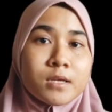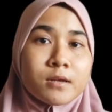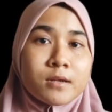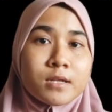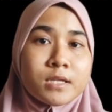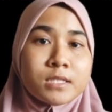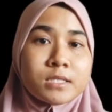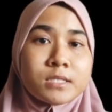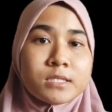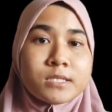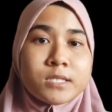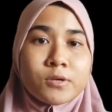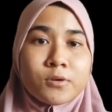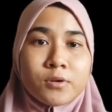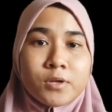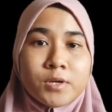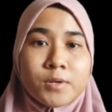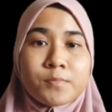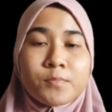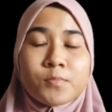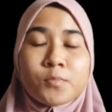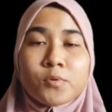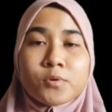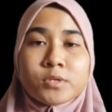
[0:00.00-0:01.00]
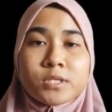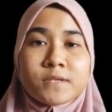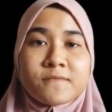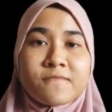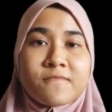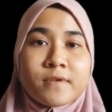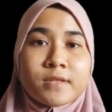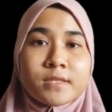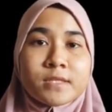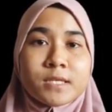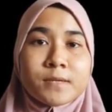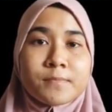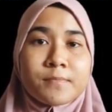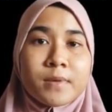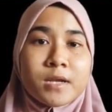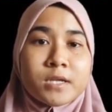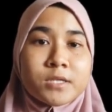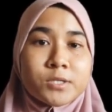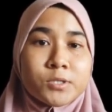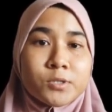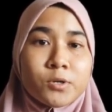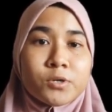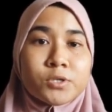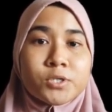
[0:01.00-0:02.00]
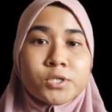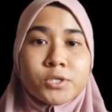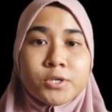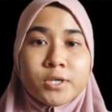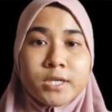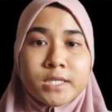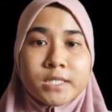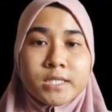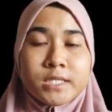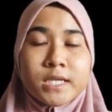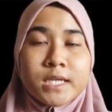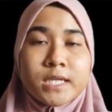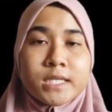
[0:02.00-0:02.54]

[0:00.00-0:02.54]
Green's theorem was invented by George Green,